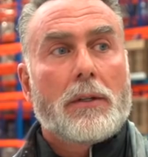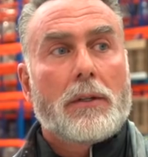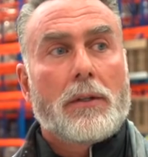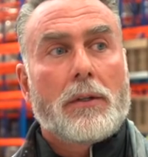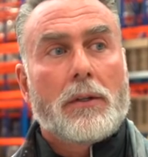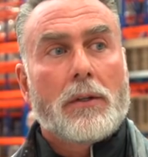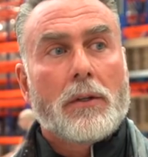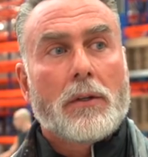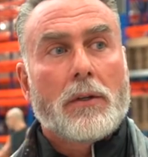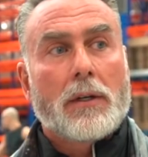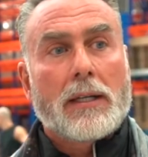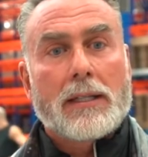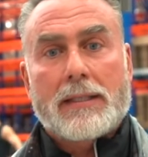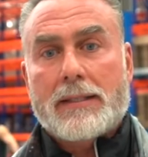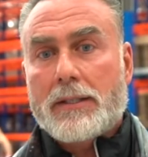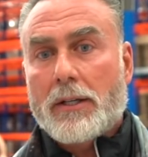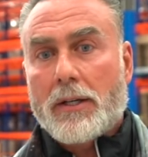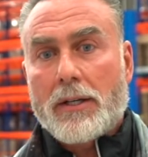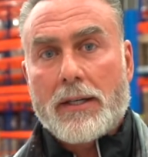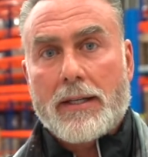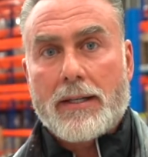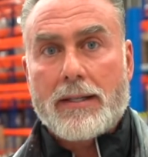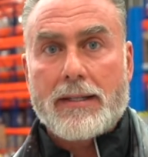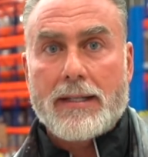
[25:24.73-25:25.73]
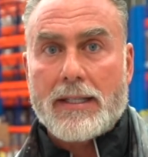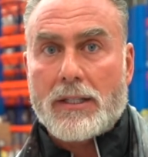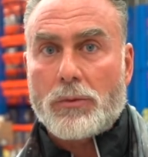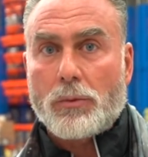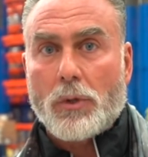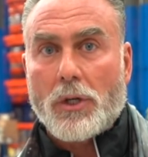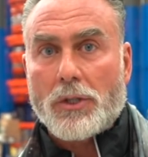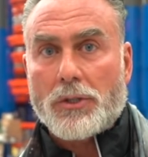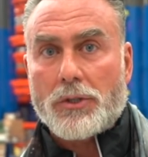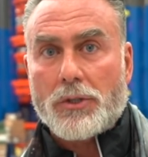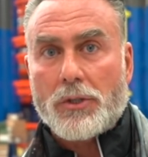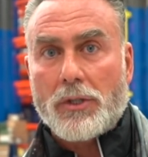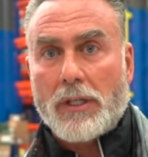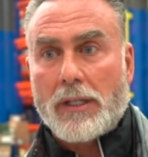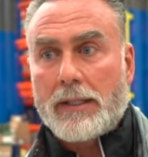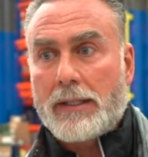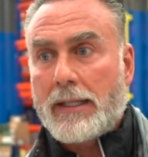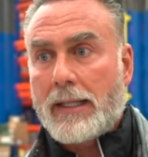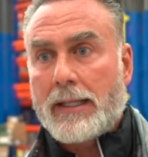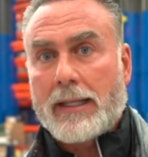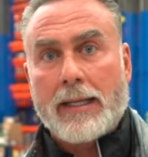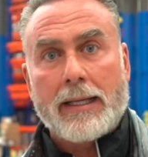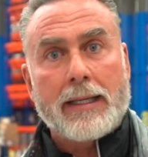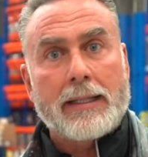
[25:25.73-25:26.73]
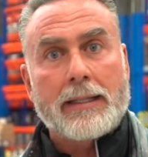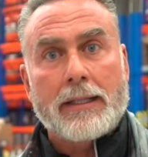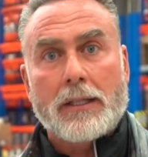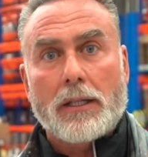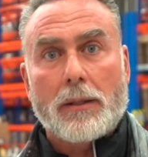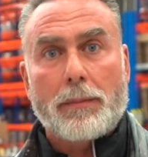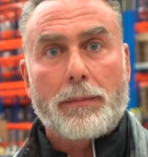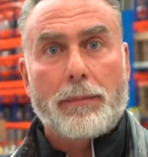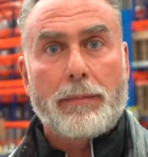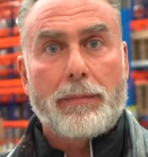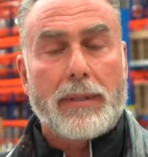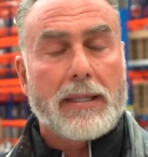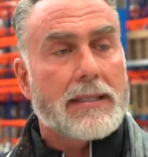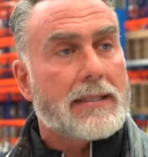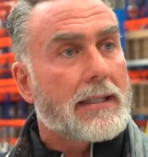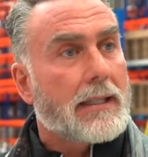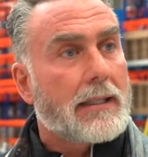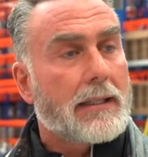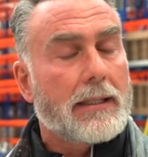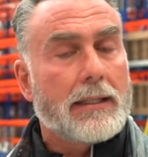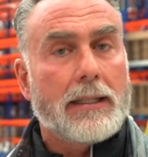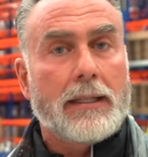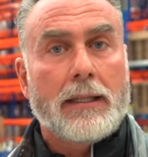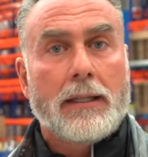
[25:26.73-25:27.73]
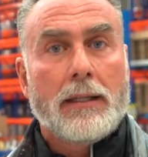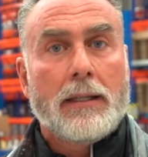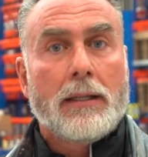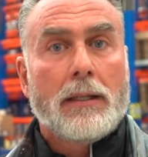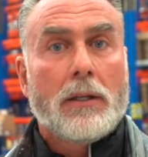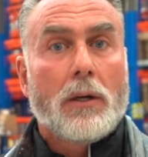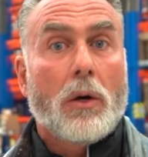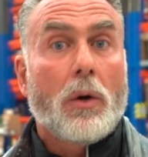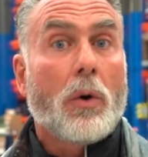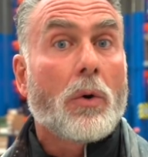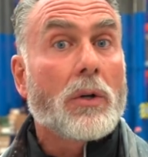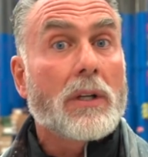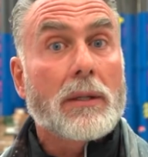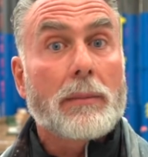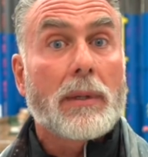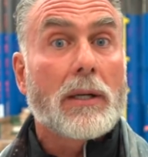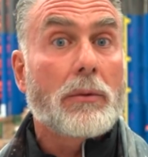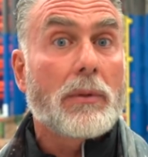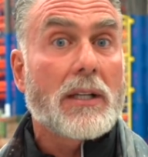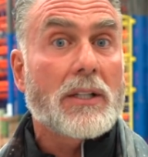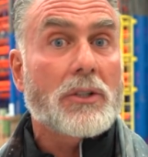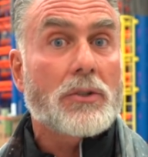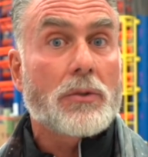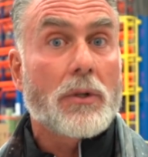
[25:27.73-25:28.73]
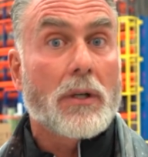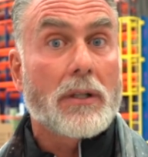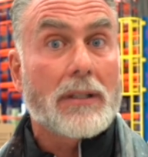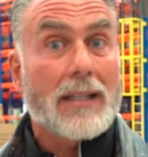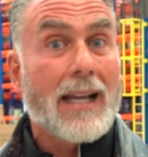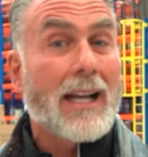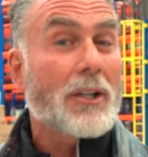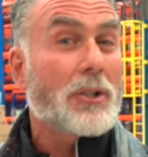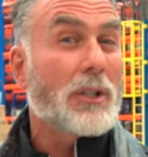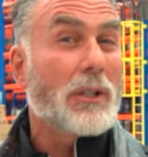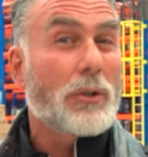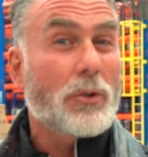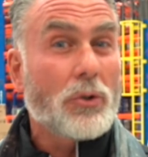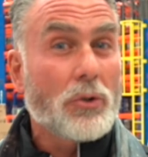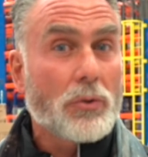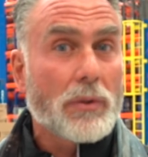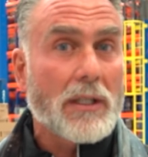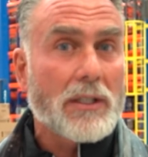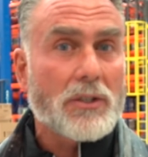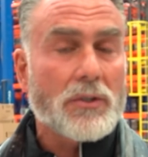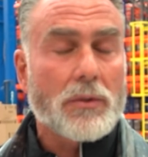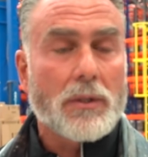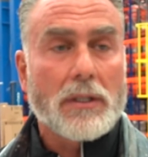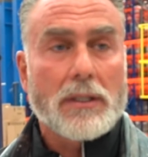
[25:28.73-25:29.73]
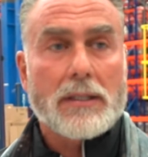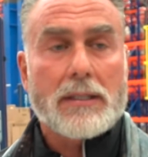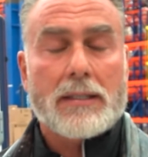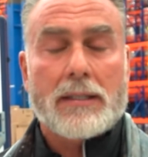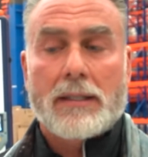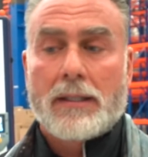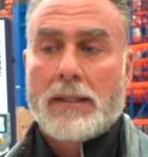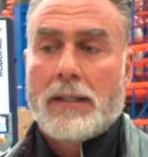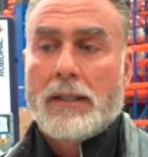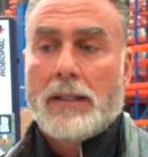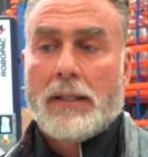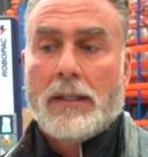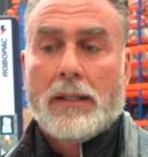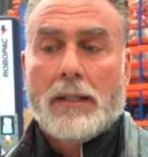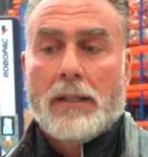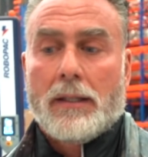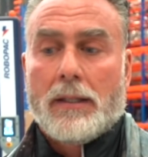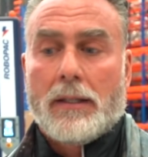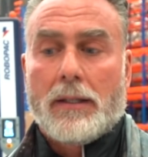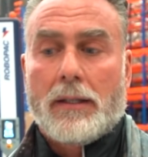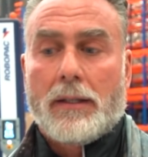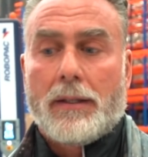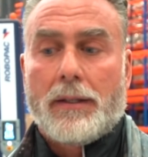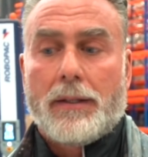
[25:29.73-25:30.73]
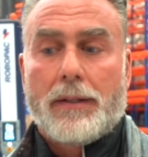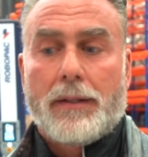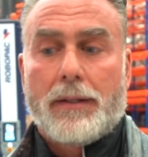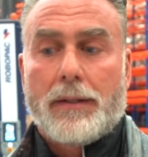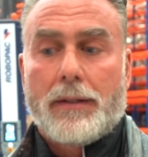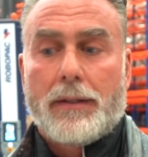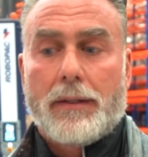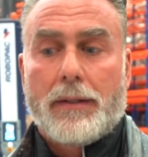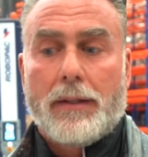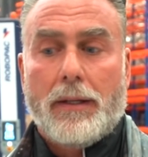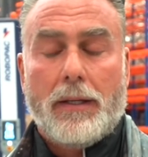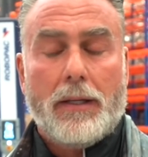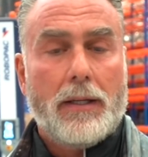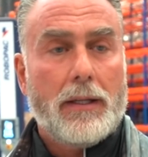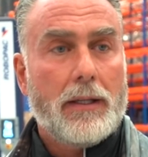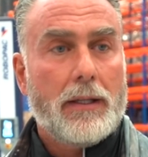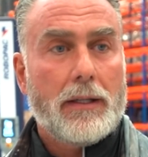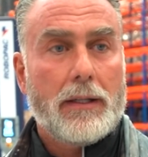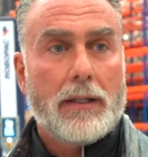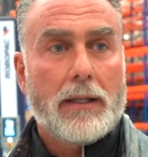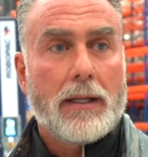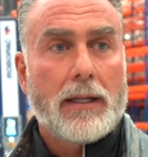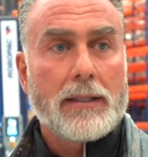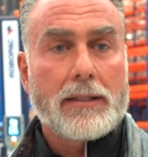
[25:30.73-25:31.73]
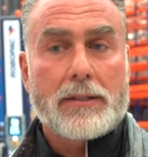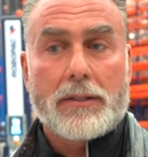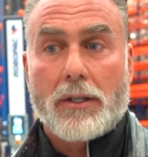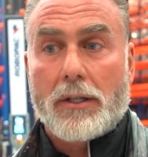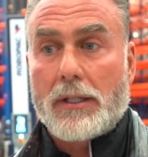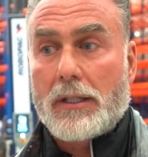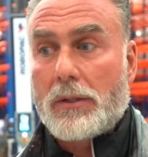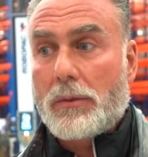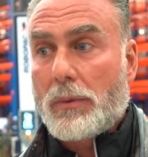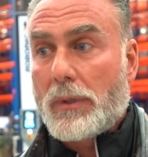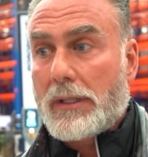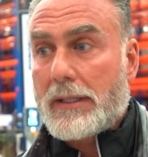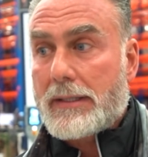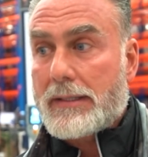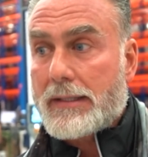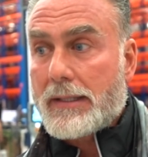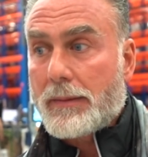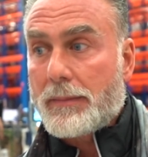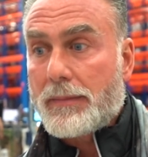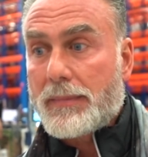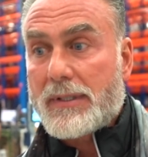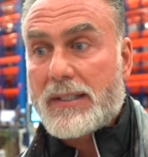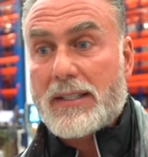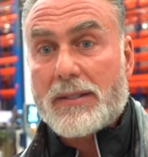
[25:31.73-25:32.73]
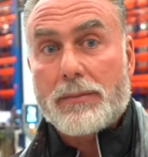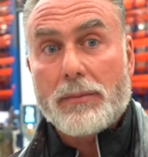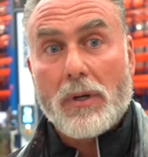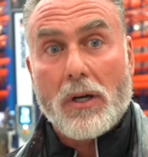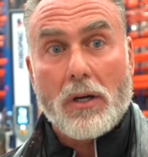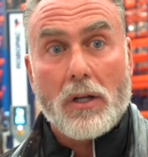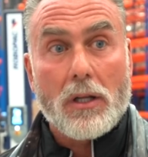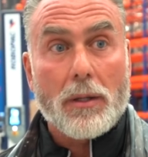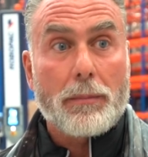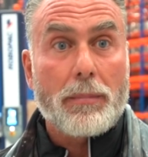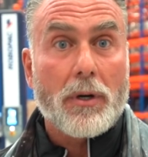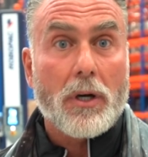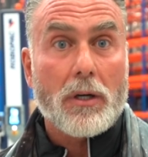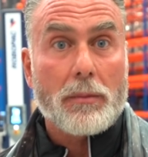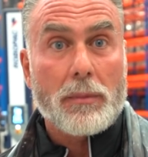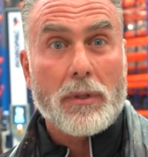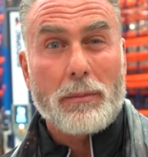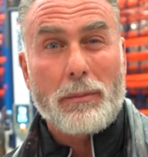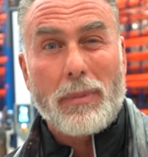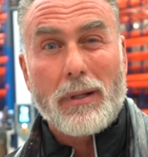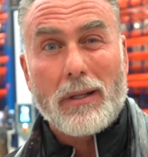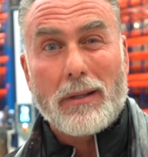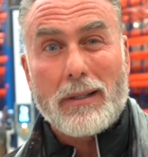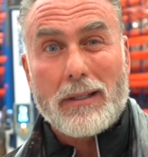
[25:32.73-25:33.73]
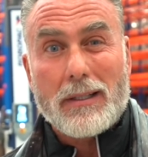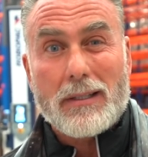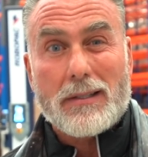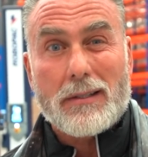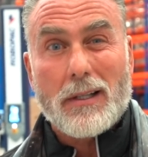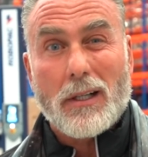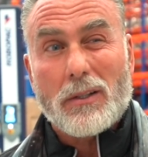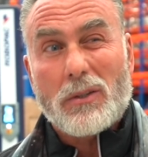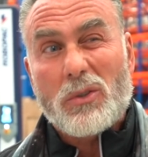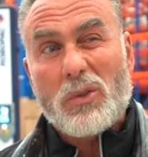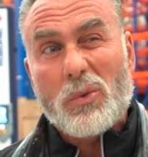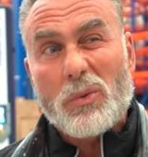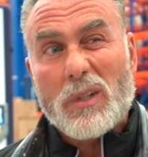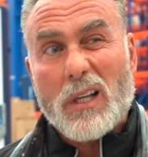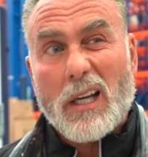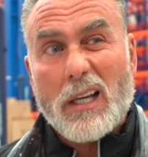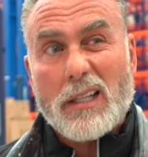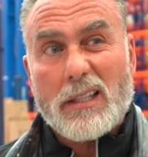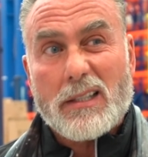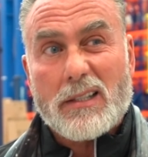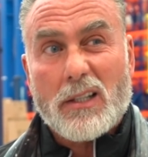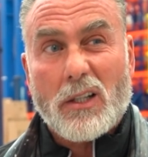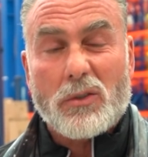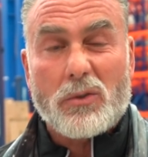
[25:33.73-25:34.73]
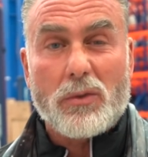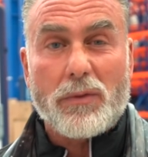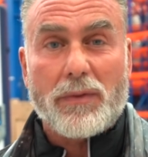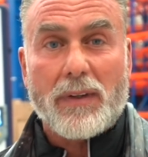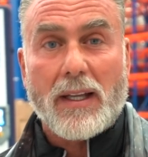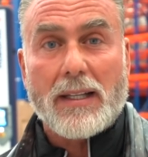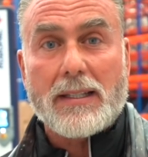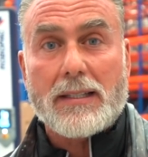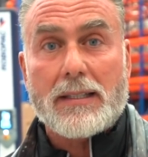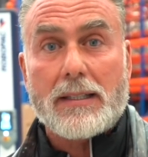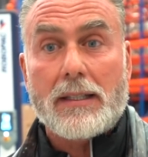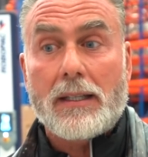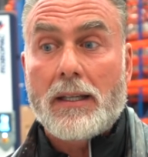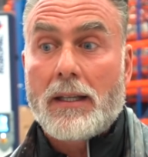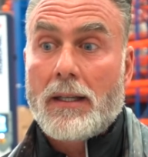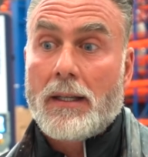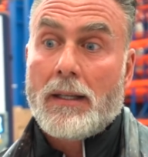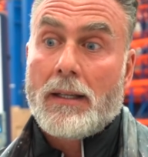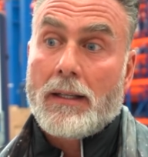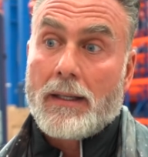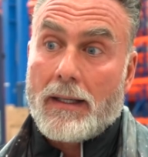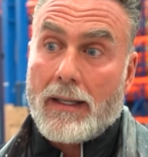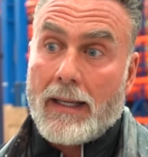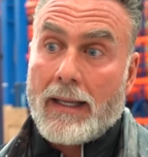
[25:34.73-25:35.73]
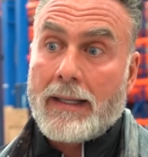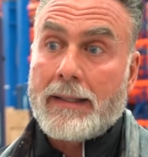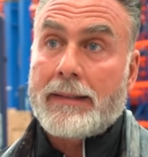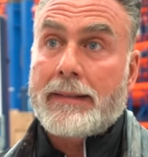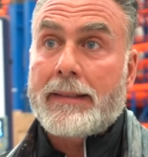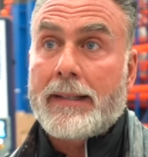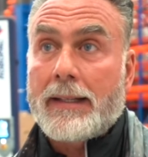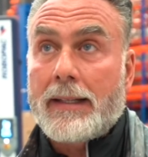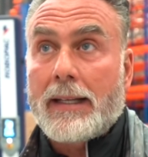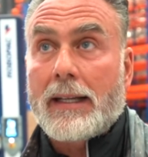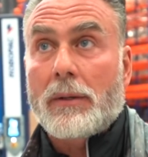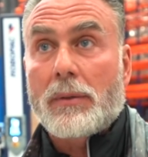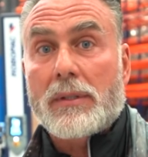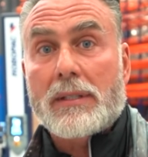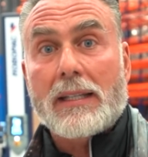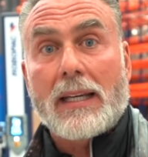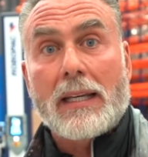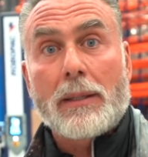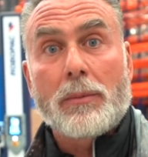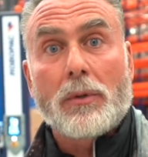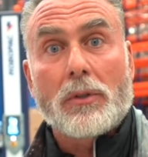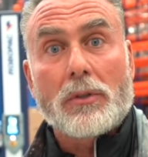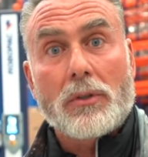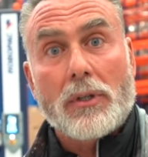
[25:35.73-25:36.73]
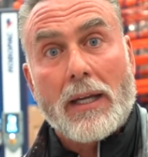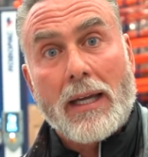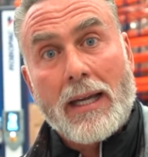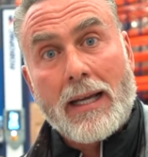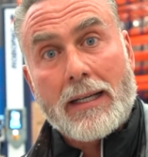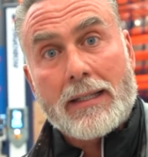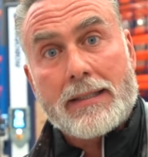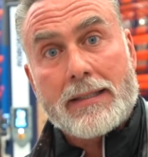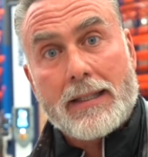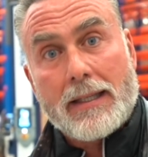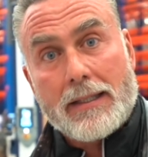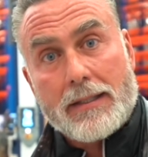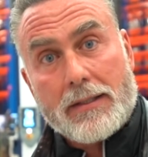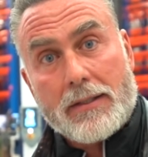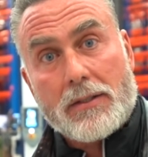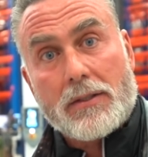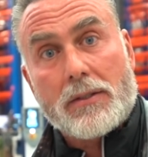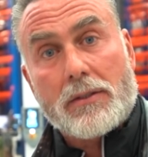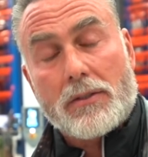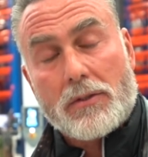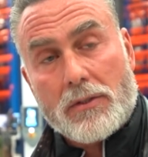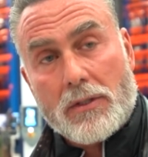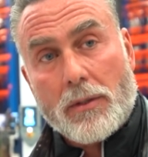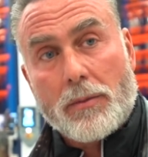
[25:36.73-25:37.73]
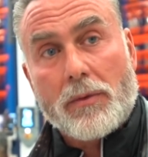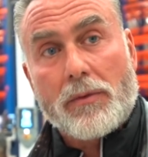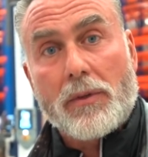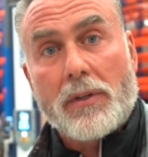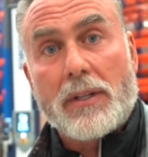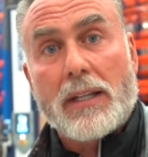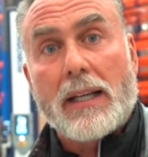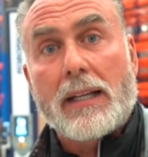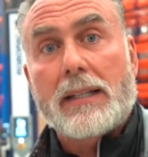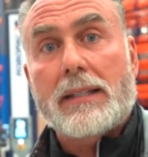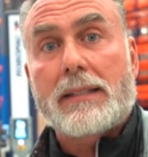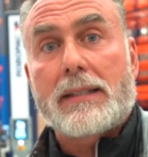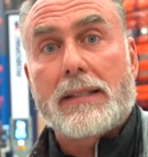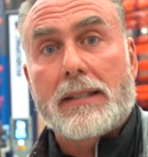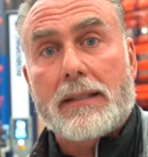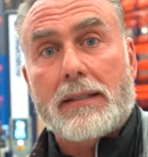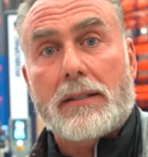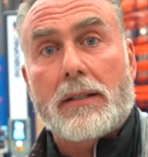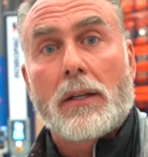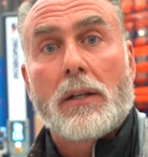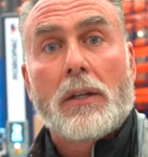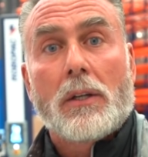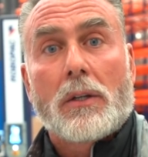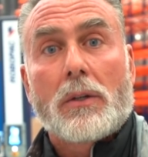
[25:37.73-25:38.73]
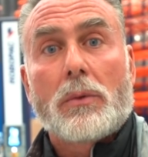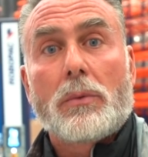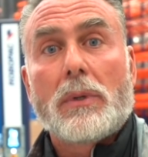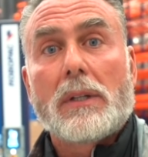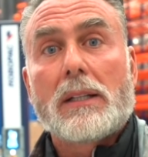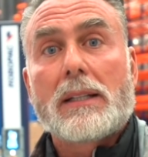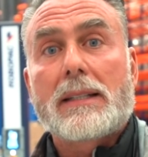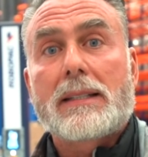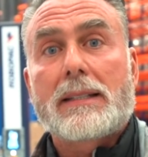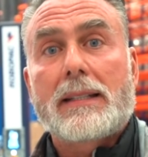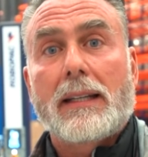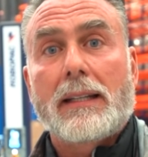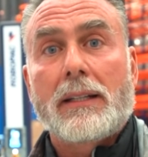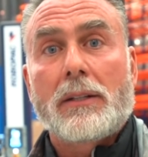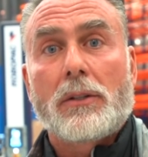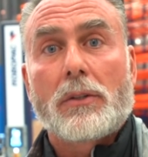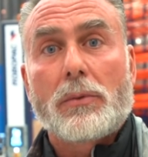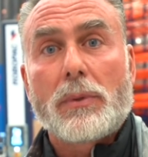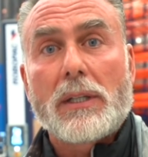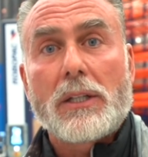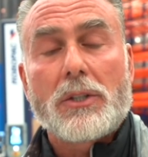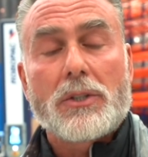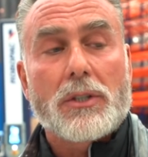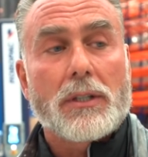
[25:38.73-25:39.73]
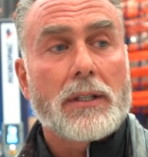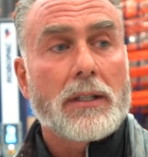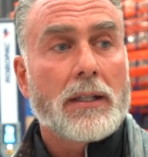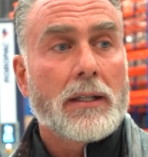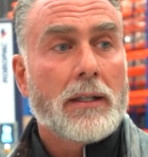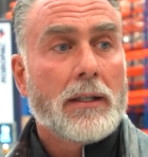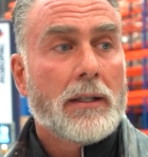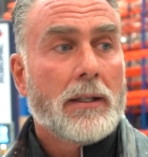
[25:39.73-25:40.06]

You know, I started as dishwasher and then I ended up basically owning my restaurant, actually 2 restaurants. I started with some small apartment buildings, not too nice, not too fancy. And today I was able to access some of the nicest real estate in the region.